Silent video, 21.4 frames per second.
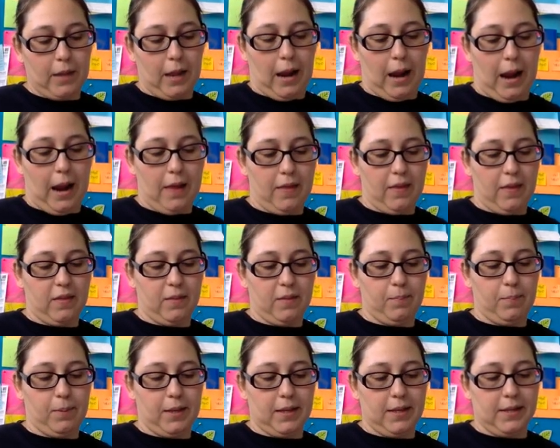And then the
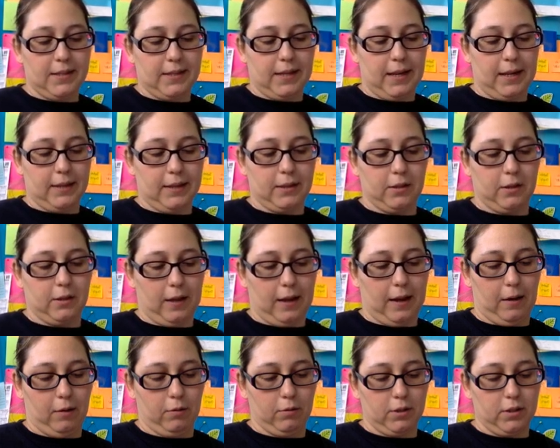b's cancel
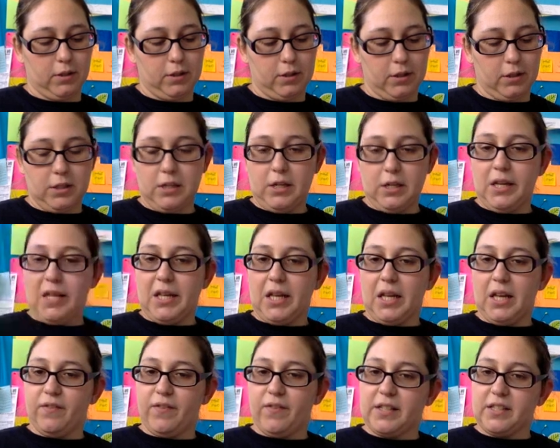out.
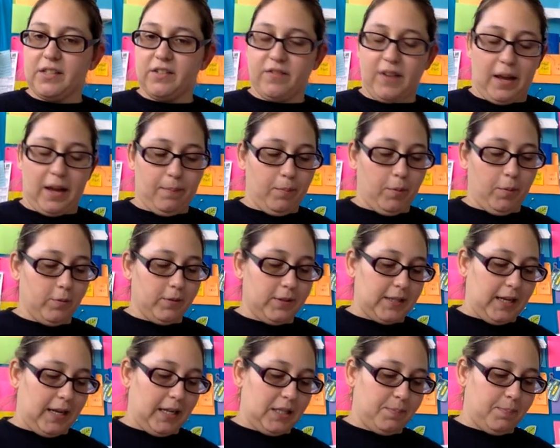If I divide both
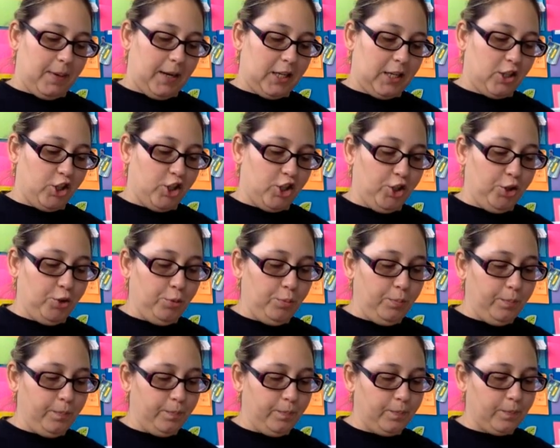sides by 2,
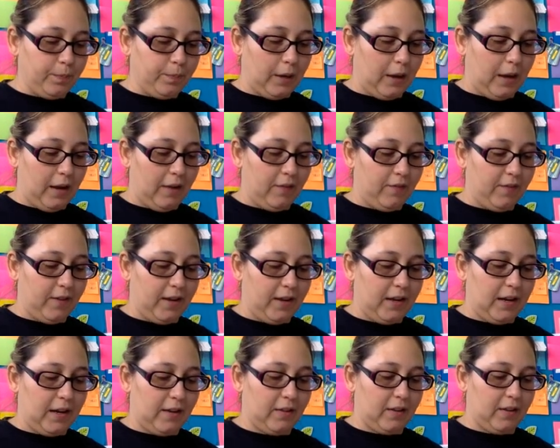I find
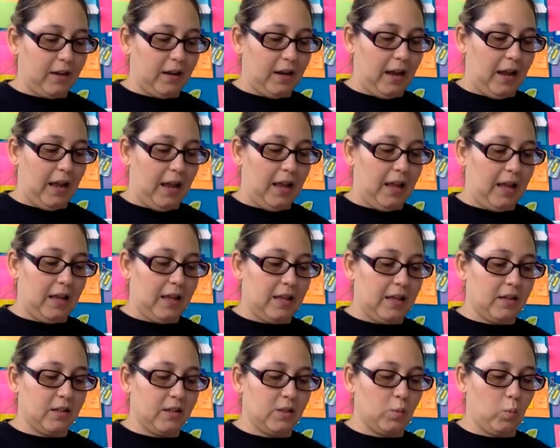out that a
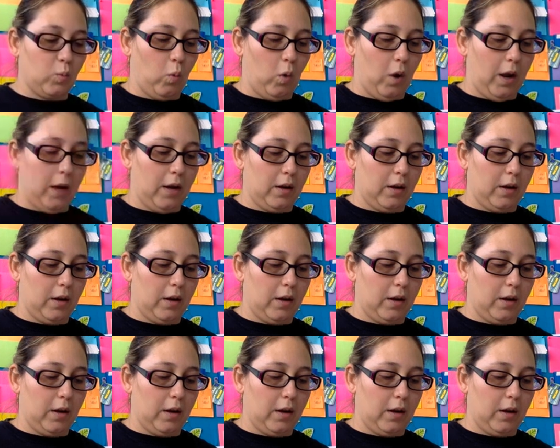is 1.